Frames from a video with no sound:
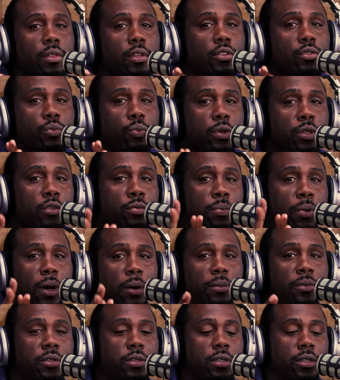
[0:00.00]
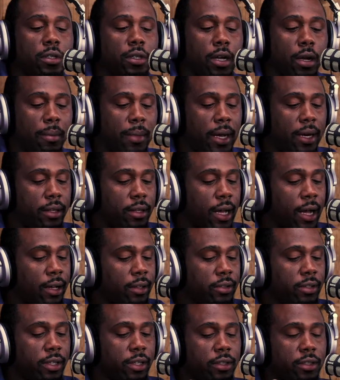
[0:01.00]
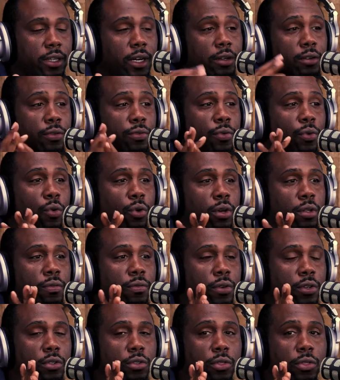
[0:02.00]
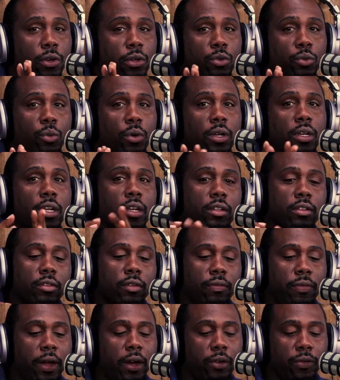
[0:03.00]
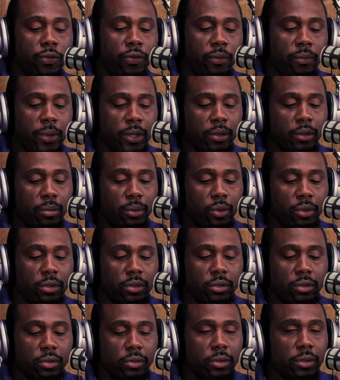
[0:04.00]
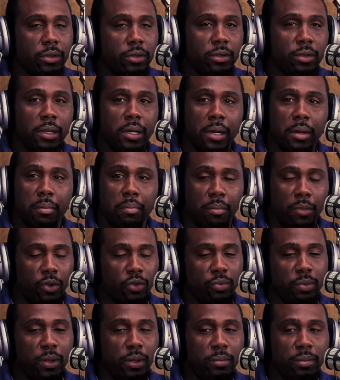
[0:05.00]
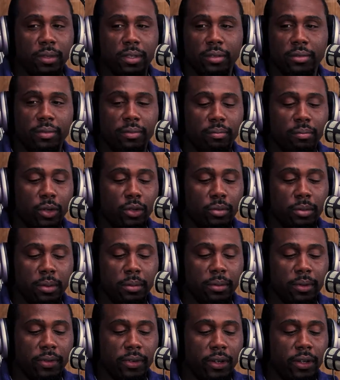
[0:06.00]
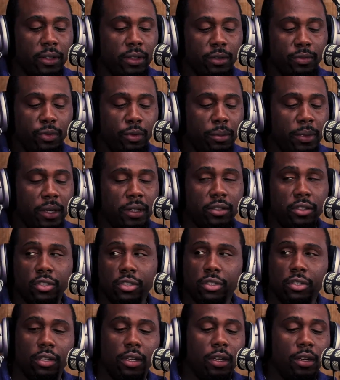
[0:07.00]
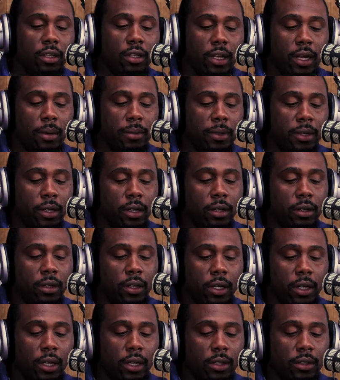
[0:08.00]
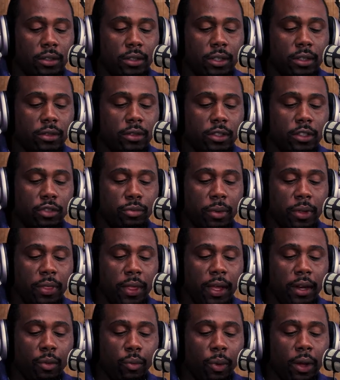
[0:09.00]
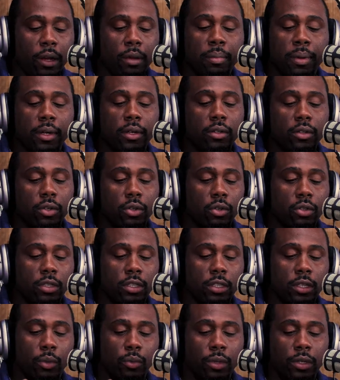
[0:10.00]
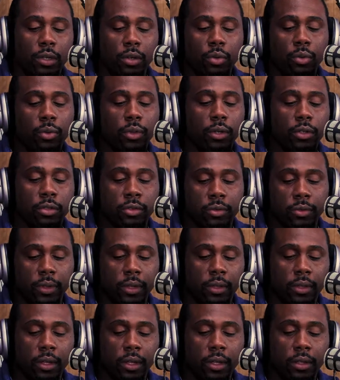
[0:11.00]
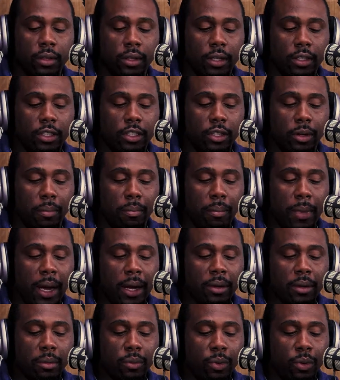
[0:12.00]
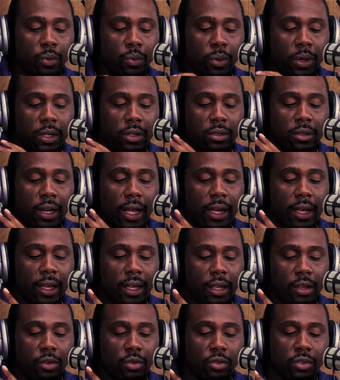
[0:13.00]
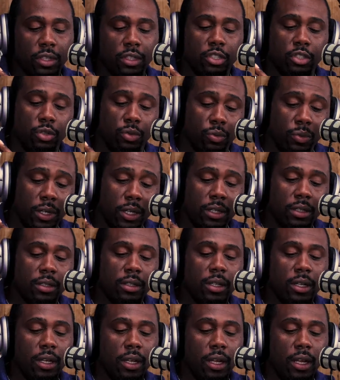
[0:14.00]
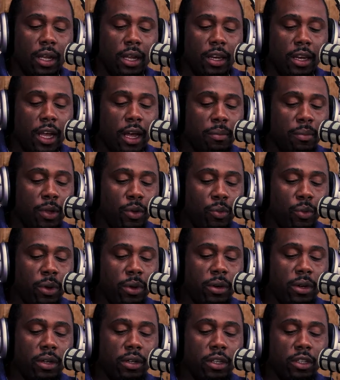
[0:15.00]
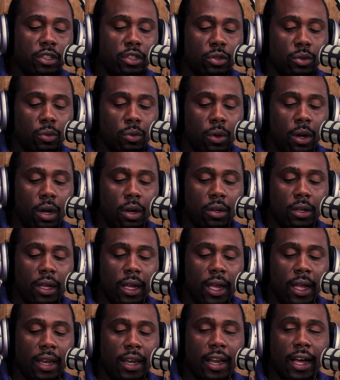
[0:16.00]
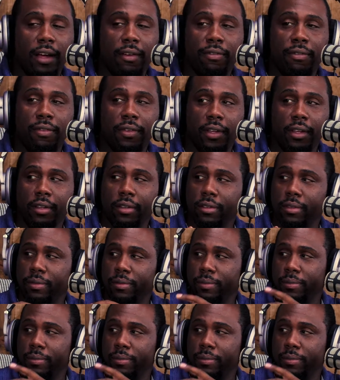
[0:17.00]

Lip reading: This week's promise is going to come out of Isaiah chapter 40, verse 31. It is a very familiar portion of Scripture. Most people have heard it if you've been in church any time at all. It says this, "But they that wait upon the Lord shall renew their strength. They shall mount up with wings like eagles. They shall run and not be weary. They shall walk and not faint."